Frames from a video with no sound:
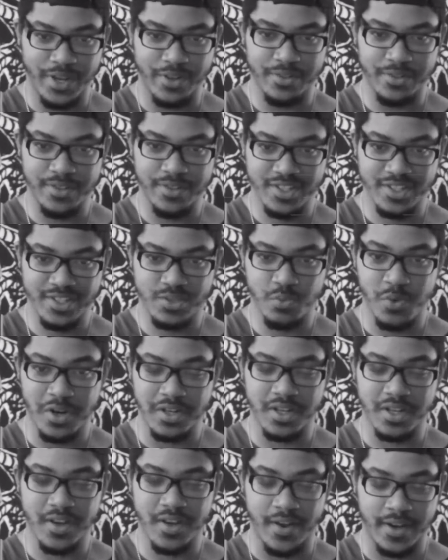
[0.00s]
Now, this
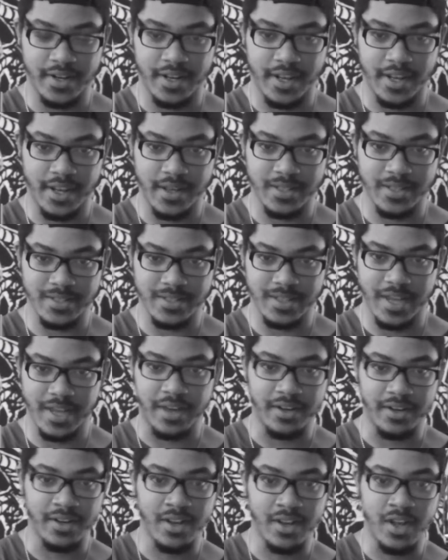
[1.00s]
one kind of has
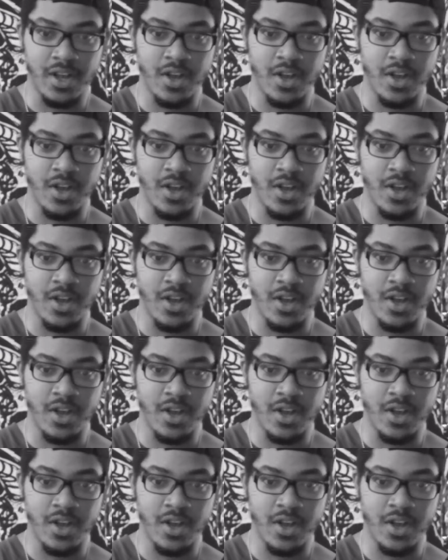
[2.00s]
that